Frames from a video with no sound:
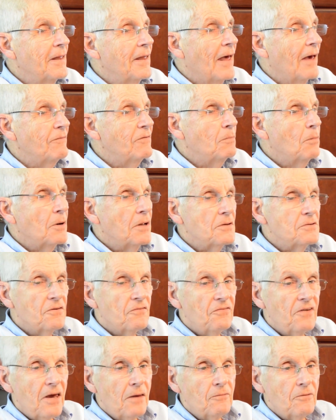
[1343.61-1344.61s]
Everybody has a
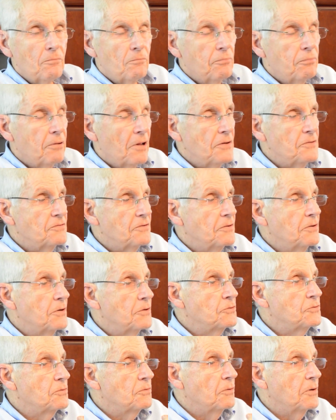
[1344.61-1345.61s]
favorite place in
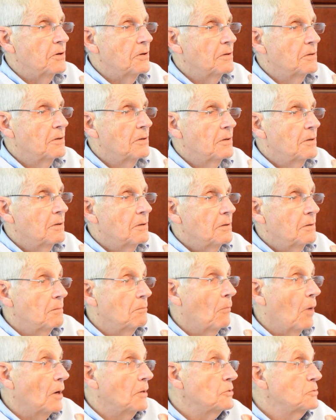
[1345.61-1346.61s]
history.
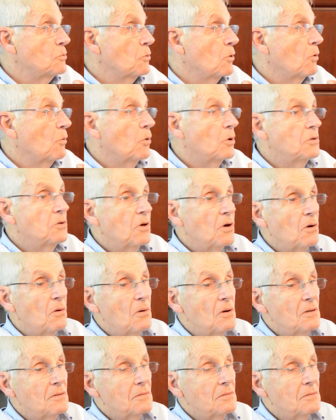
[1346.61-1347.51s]
Mine is World War II.